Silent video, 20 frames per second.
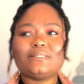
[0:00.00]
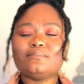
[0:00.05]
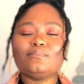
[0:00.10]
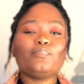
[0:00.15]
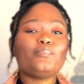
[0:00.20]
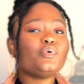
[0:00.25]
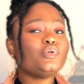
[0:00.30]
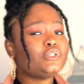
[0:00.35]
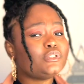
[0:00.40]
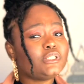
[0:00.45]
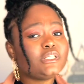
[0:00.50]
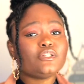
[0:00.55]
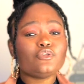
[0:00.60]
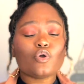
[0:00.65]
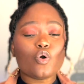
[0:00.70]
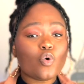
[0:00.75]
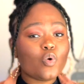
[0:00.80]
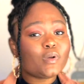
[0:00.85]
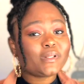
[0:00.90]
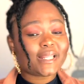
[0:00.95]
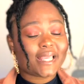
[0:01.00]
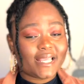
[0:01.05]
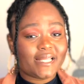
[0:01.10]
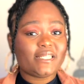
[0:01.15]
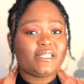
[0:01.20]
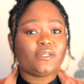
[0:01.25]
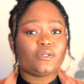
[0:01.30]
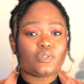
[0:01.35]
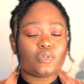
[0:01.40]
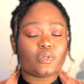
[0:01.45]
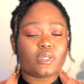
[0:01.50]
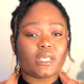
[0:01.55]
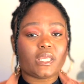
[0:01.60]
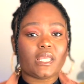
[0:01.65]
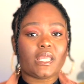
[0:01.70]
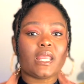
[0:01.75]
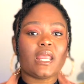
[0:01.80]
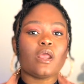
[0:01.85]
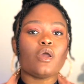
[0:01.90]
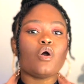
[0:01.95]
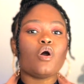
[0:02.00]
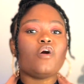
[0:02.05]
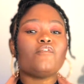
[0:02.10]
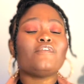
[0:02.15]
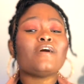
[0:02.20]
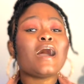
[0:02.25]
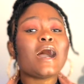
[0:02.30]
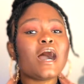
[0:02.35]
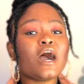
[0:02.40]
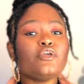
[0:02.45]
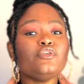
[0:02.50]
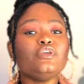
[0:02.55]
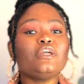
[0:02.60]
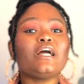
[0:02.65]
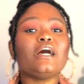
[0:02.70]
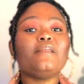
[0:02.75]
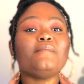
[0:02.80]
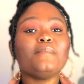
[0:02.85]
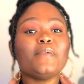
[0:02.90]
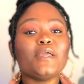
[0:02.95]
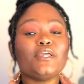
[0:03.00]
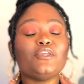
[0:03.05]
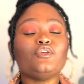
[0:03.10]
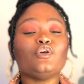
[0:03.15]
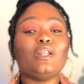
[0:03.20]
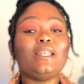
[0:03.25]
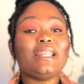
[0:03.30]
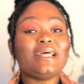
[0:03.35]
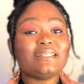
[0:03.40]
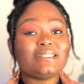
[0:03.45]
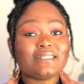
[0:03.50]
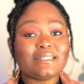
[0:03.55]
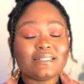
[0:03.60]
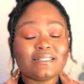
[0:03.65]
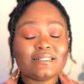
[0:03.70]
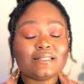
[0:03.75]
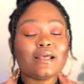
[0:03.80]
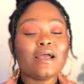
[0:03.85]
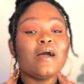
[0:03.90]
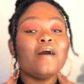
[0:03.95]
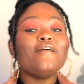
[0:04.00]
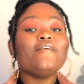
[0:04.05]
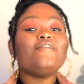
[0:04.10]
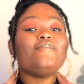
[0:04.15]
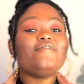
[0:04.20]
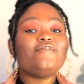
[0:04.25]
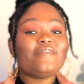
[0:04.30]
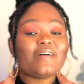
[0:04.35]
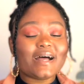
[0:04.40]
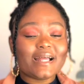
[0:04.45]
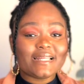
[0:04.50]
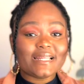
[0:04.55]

Put in your own ideas, okay, of how you can make your lessons fun